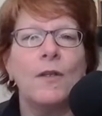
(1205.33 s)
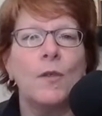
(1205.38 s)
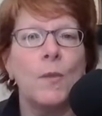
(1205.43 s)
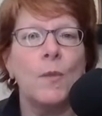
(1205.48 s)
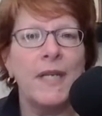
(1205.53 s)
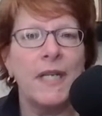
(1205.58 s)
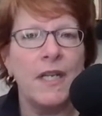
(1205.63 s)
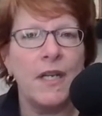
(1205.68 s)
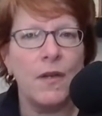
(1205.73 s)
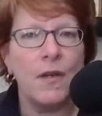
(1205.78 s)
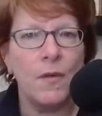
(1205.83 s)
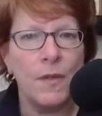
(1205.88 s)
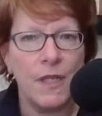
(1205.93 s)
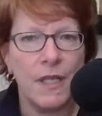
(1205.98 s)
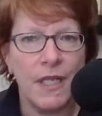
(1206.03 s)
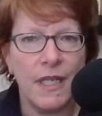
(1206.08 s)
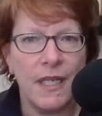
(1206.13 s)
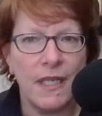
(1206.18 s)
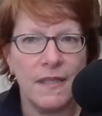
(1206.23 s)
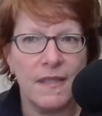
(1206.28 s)
do we know
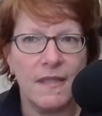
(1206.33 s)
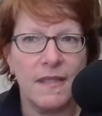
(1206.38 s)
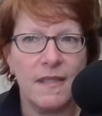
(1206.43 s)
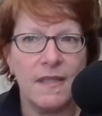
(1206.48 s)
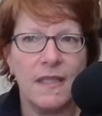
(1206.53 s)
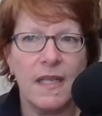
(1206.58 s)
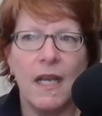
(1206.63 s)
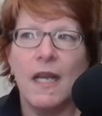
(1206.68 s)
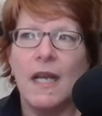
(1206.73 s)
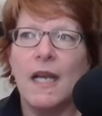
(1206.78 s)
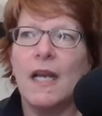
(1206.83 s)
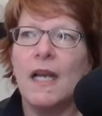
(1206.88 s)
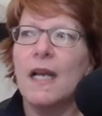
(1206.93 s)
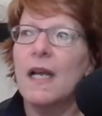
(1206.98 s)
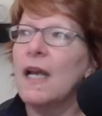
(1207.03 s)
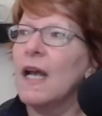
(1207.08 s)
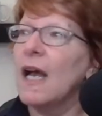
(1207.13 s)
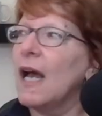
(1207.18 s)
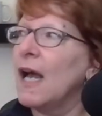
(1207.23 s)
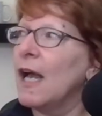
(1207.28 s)
this?
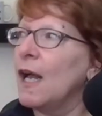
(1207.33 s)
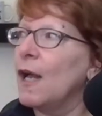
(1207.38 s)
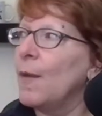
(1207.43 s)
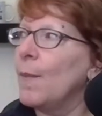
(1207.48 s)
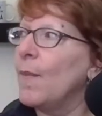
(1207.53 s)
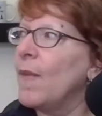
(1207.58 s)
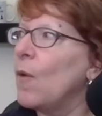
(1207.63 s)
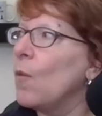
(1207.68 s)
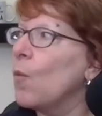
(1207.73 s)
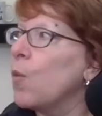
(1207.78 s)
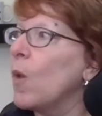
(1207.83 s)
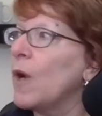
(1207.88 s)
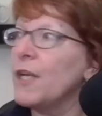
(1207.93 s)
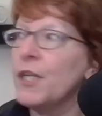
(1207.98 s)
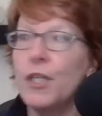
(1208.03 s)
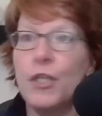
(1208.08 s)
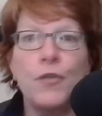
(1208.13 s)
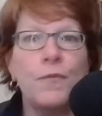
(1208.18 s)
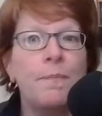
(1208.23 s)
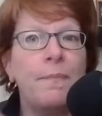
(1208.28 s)
What are
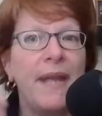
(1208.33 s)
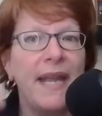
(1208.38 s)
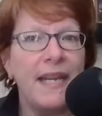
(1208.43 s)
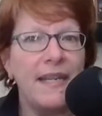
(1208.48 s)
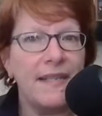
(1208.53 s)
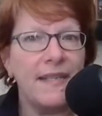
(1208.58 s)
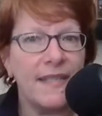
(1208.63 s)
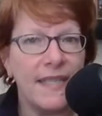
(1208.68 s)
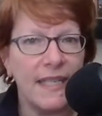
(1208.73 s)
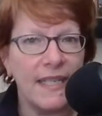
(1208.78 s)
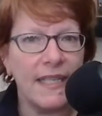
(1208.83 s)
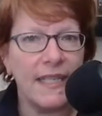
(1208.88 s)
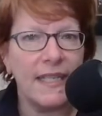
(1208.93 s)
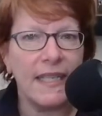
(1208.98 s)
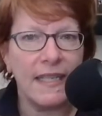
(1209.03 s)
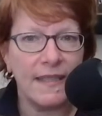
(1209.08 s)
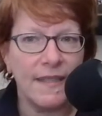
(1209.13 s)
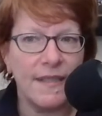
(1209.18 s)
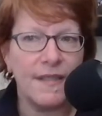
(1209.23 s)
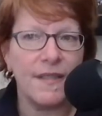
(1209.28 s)
you basing
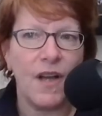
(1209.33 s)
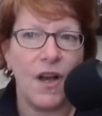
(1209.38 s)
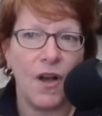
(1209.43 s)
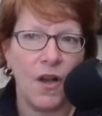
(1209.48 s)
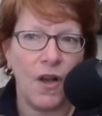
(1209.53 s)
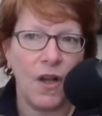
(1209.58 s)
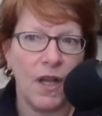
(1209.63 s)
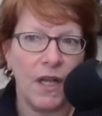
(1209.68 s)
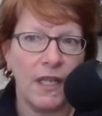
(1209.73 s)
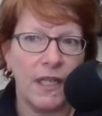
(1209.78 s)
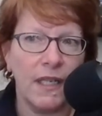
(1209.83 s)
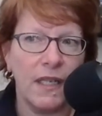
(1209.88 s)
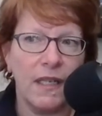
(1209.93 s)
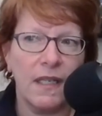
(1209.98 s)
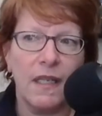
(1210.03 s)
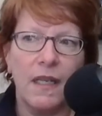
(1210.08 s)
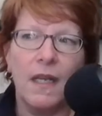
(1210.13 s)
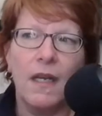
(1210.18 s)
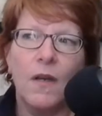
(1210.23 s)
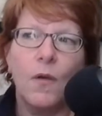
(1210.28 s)
this on?
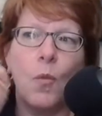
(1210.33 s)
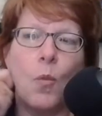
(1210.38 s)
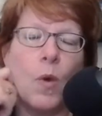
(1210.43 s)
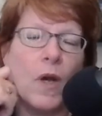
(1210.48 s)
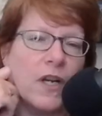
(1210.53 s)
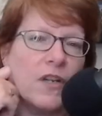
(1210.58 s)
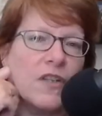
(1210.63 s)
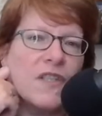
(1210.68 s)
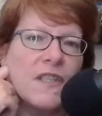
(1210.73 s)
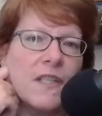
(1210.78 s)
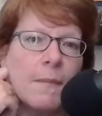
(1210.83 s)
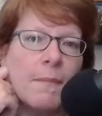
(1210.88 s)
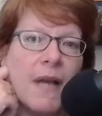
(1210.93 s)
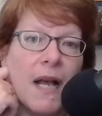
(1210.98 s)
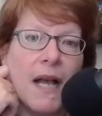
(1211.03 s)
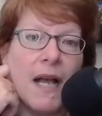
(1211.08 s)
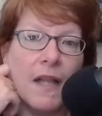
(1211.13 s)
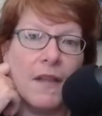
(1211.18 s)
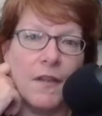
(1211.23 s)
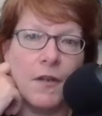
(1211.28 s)
What are some
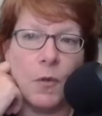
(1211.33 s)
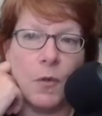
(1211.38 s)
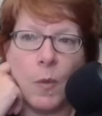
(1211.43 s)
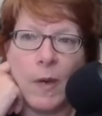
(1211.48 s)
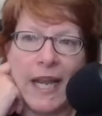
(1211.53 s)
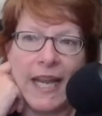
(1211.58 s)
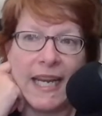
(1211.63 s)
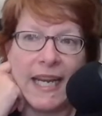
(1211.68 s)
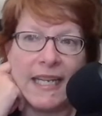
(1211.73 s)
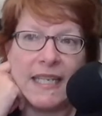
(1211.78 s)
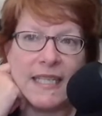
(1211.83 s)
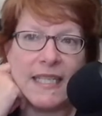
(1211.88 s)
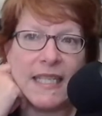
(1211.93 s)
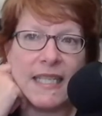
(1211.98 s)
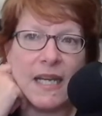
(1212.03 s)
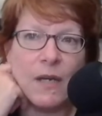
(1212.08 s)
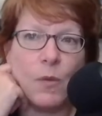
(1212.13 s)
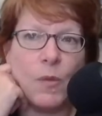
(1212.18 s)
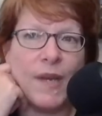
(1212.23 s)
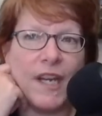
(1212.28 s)
other ways
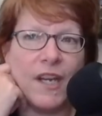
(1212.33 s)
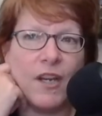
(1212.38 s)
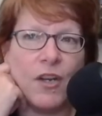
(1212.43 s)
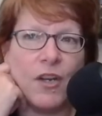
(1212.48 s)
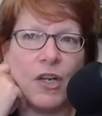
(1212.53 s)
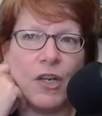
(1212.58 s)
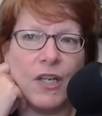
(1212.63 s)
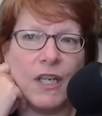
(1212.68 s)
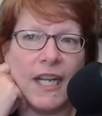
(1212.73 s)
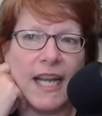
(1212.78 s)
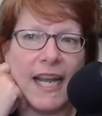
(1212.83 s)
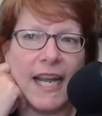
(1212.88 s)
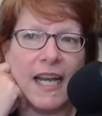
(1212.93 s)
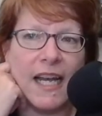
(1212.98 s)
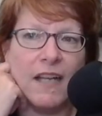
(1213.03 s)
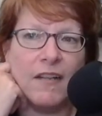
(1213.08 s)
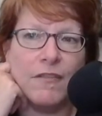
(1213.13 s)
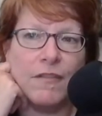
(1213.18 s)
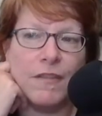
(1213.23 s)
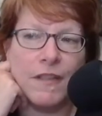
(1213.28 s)
that we could
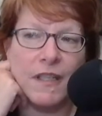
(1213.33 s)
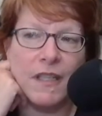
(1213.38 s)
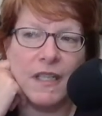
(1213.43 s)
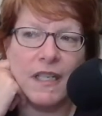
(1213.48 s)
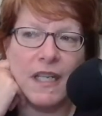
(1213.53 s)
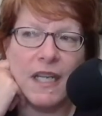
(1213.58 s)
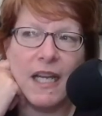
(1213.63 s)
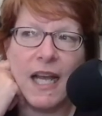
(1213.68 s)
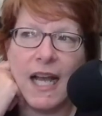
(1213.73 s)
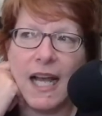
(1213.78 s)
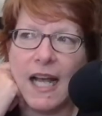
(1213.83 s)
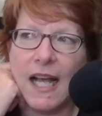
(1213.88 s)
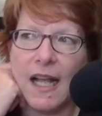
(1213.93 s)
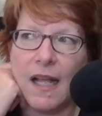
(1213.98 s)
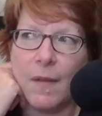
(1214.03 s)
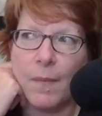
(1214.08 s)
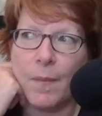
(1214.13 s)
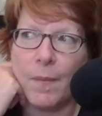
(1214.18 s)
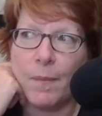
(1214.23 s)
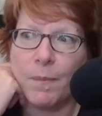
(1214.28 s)
have
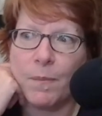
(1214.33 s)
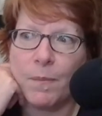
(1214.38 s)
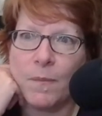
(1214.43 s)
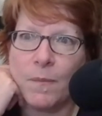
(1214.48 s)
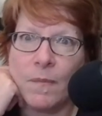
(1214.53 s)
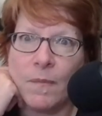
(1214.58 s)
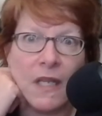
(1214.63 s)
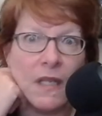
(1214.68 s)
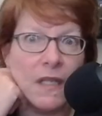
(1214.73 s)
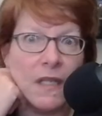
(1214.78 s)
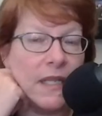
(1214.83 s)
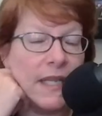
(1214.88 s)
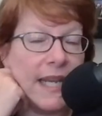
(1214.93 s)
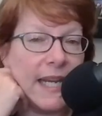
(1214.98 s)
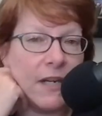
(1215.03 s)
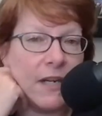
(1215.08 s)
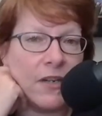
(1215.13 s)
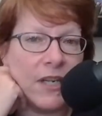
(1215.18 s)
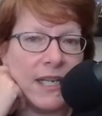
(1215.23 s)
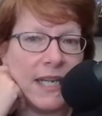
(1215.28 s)
um,
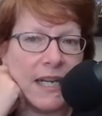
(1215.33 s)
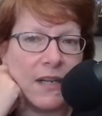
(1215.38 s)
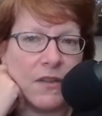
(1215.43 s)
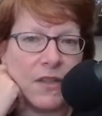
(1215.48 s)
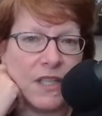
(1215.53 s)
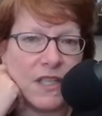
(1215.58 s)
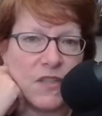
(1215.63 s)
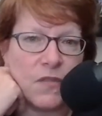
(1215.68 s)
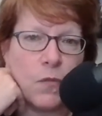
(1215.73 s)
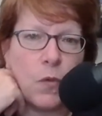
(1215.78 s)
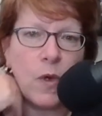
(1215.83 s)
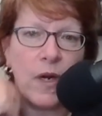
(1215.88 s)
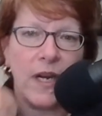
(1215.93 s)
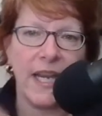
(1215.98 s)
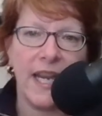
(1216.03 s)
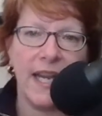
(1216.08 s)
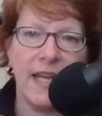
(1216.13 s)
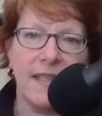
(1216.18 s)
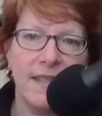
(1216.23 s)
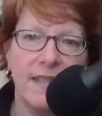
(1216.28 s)
carried out this
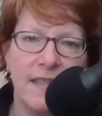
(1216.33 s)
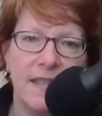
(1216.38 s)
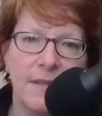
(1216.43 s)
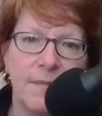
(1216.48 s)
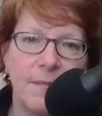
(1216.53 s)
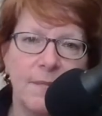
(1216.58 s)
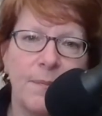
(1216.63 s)
forecast?